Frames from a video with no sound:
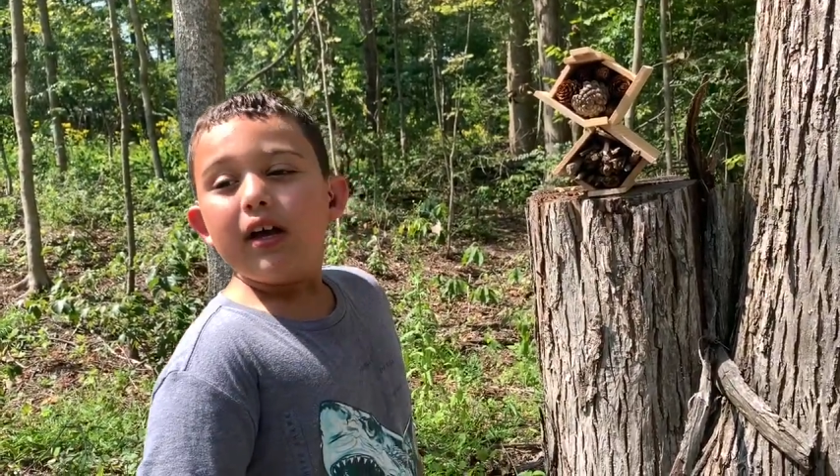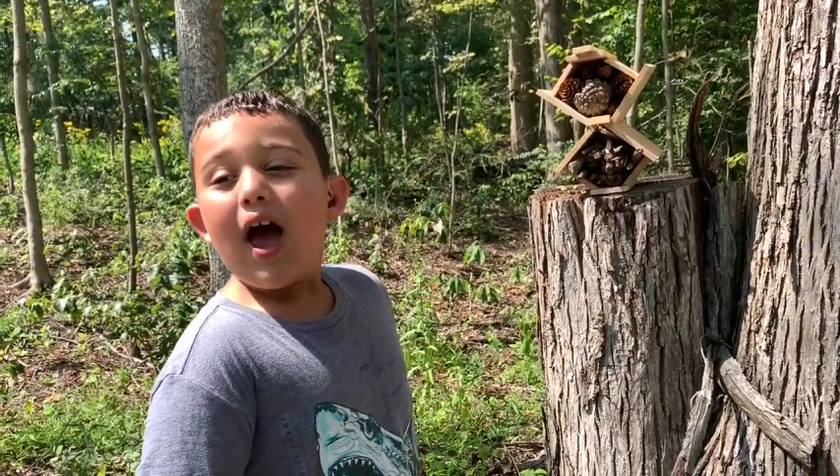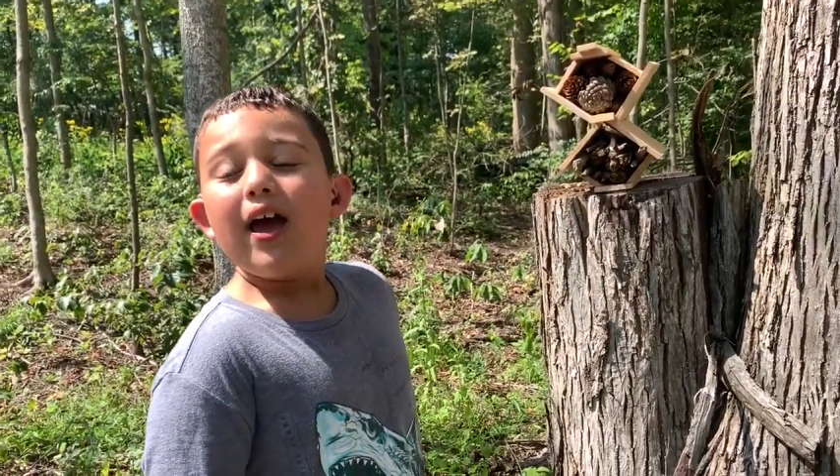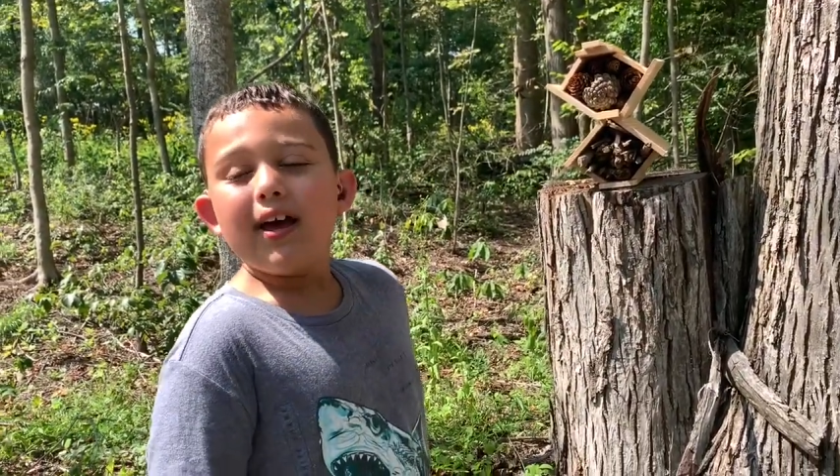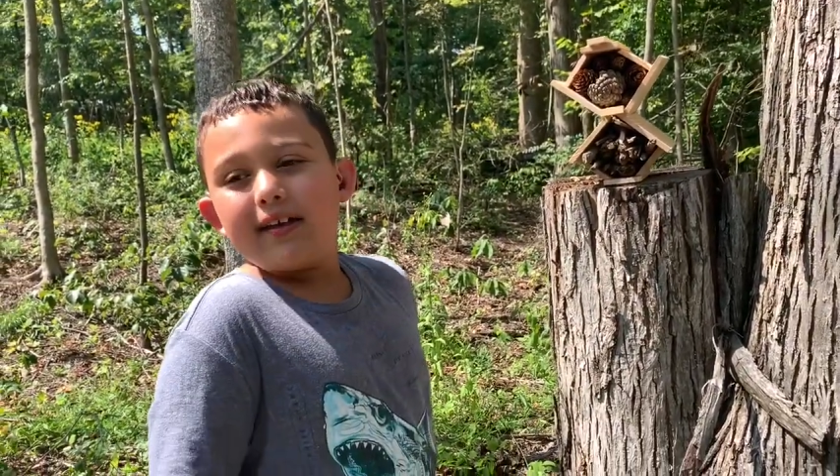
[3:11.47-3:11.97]

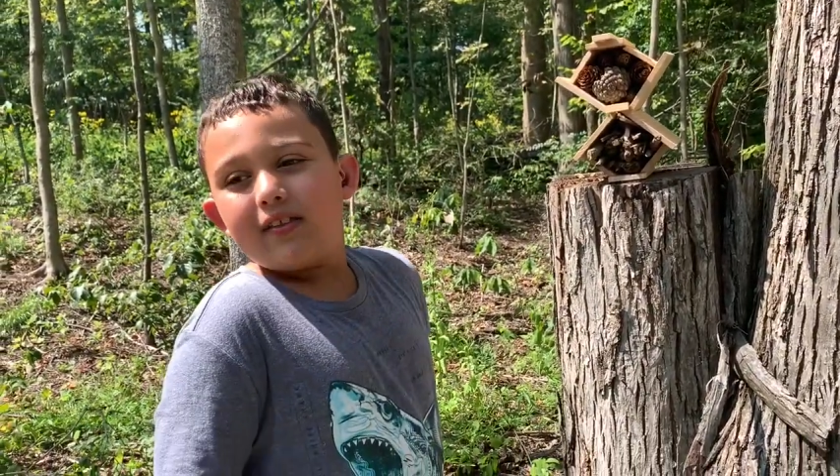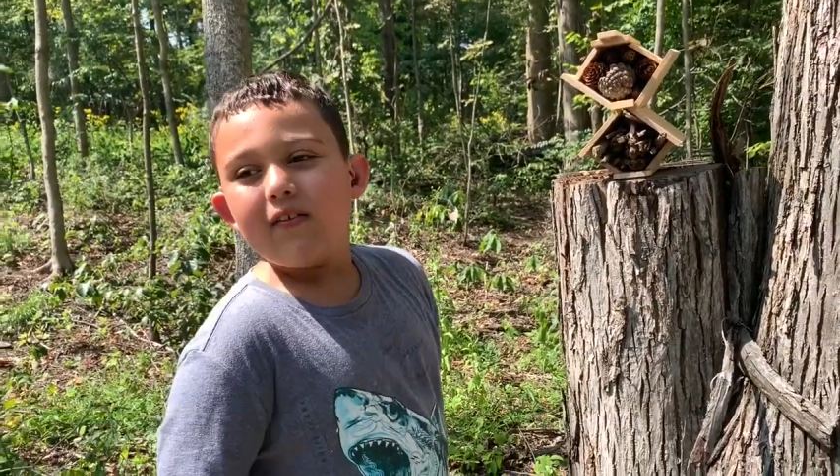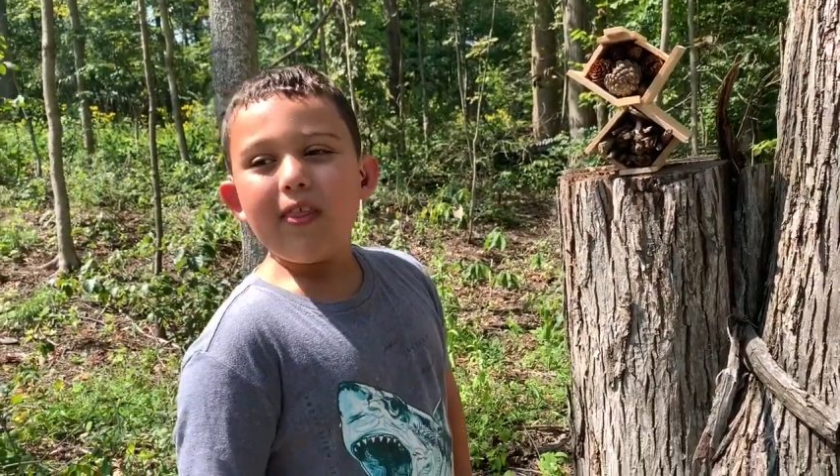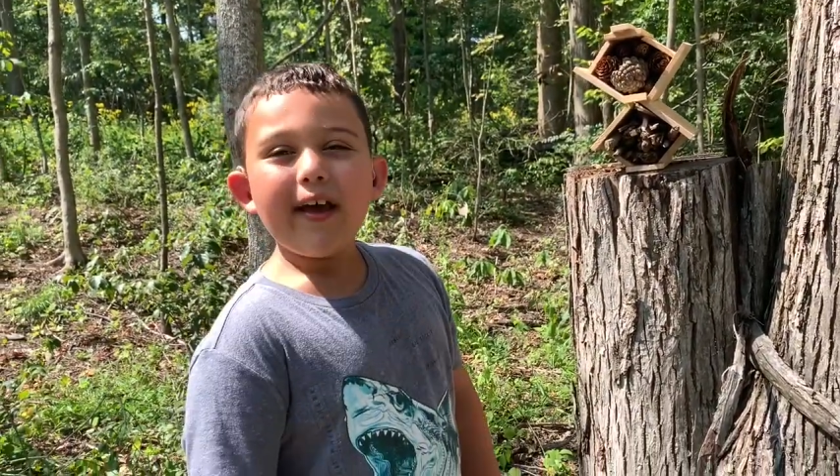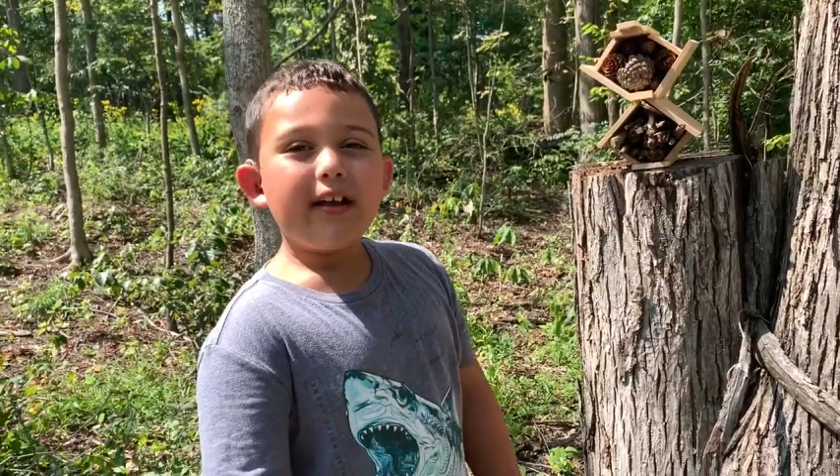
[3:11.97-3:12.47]
and
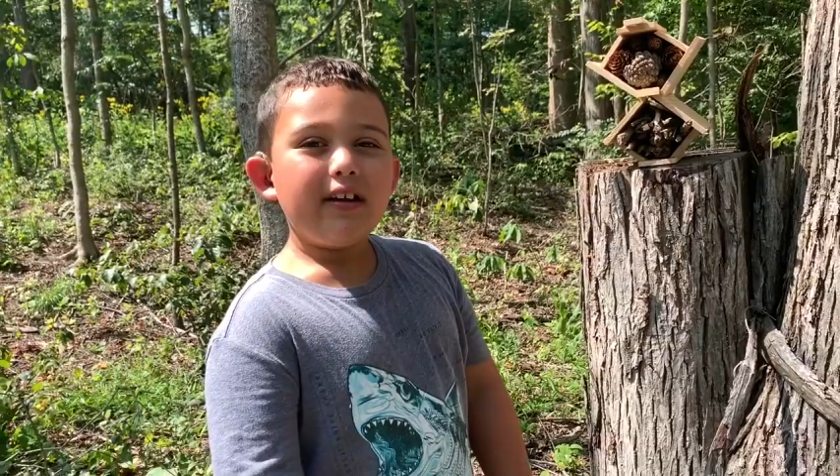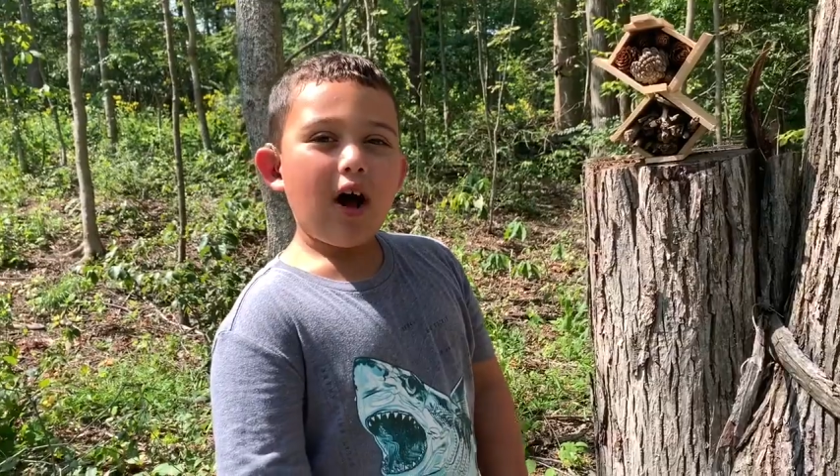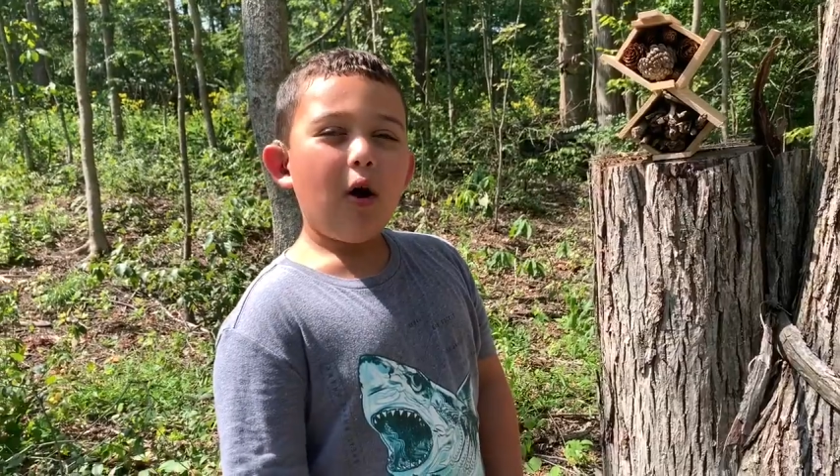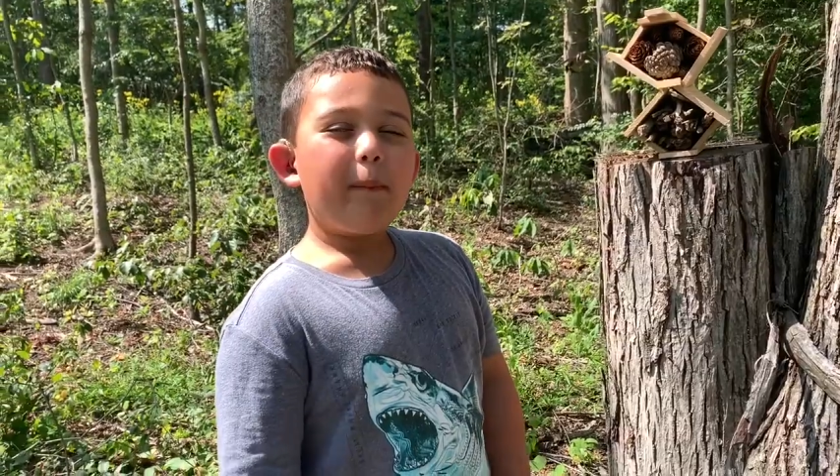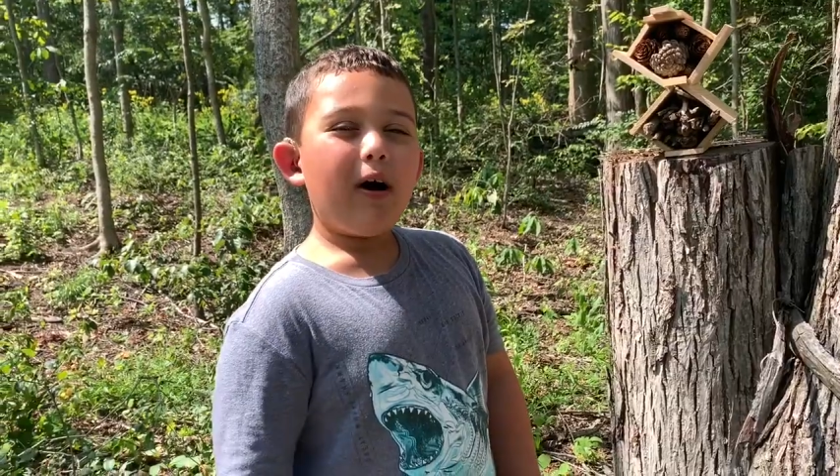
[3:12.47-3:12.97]
they can
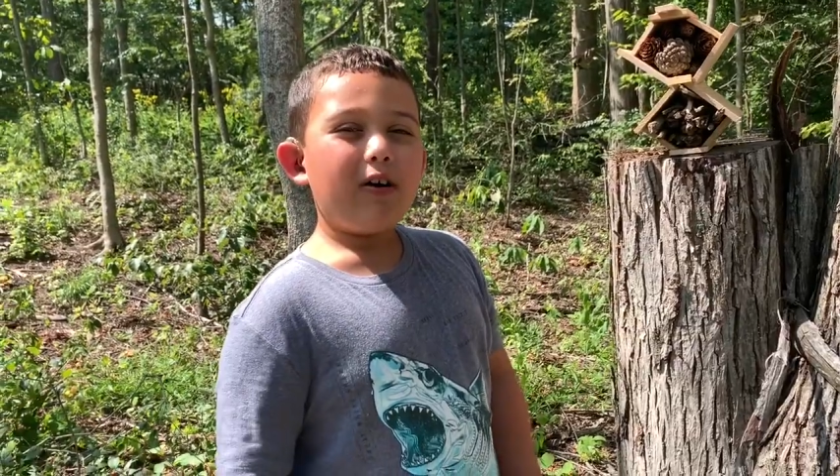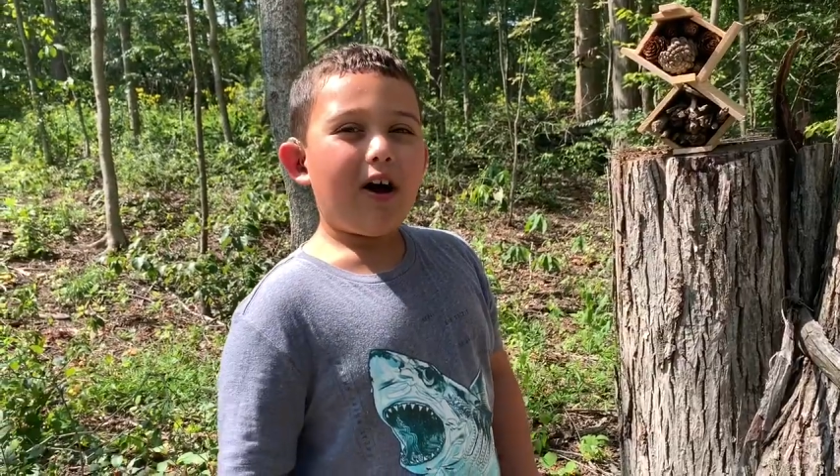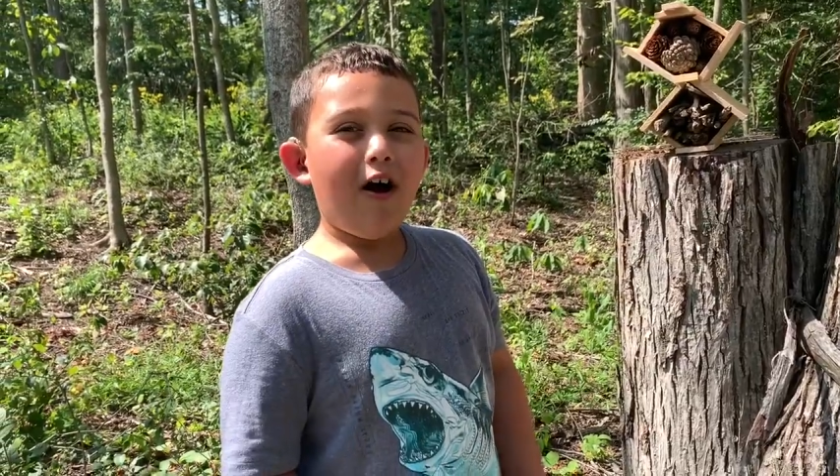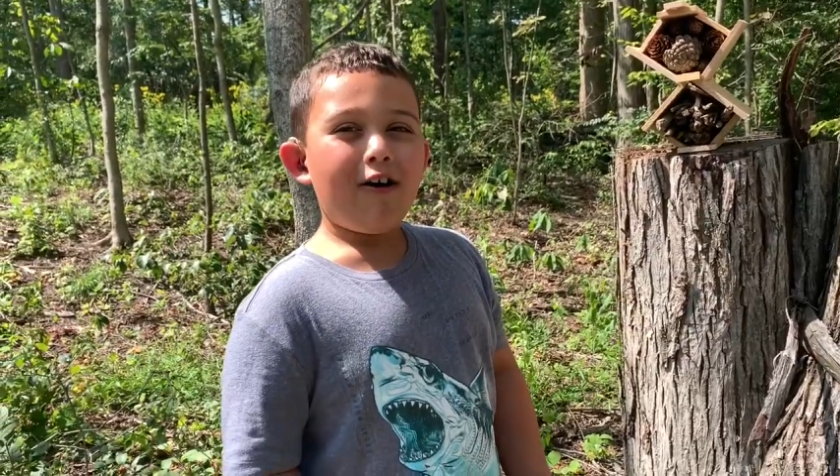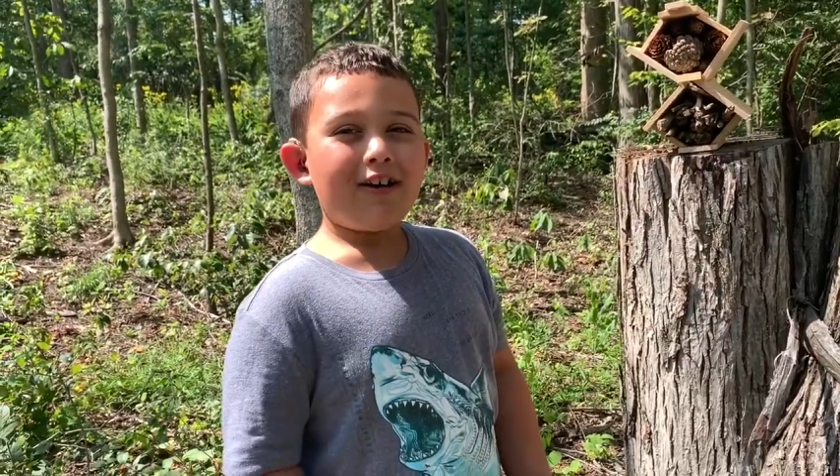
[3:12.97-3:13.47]
help our
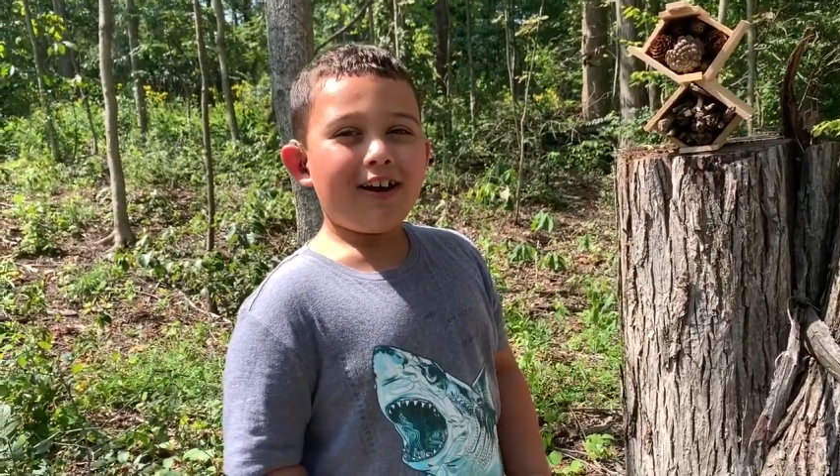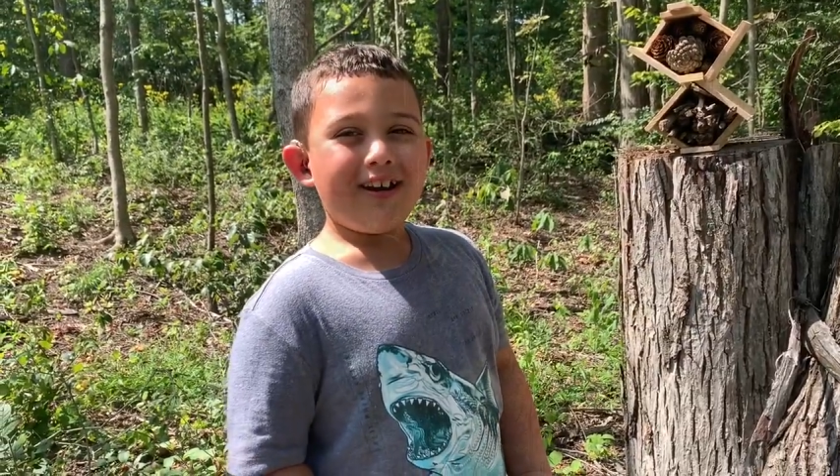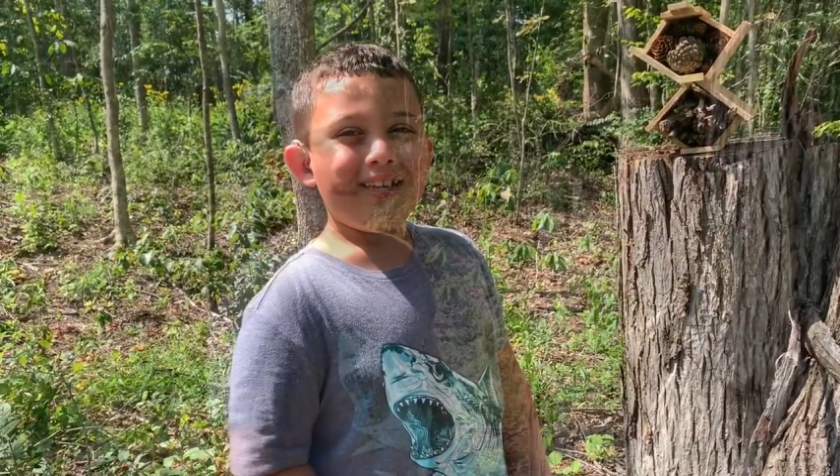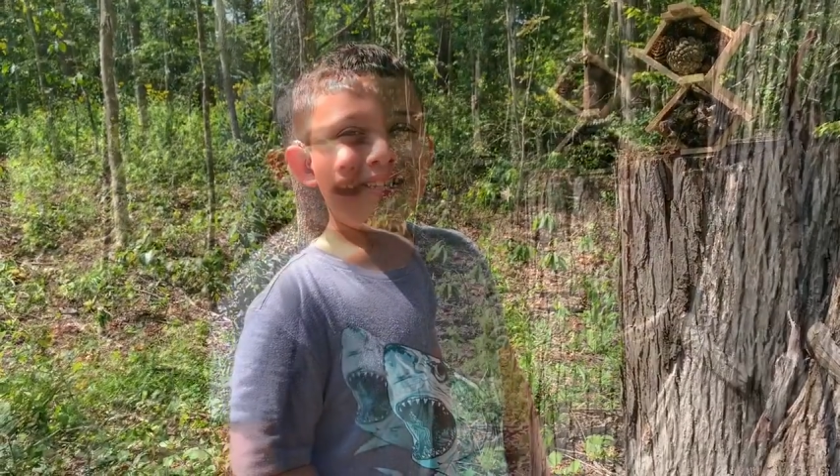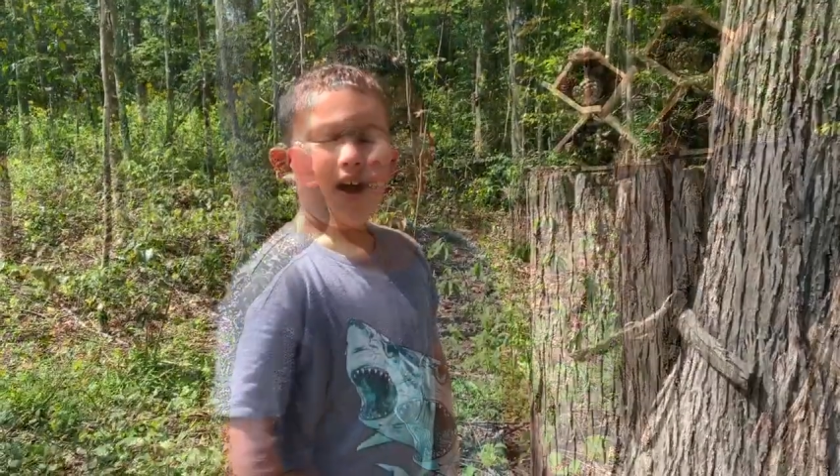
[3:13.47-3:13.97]
garden.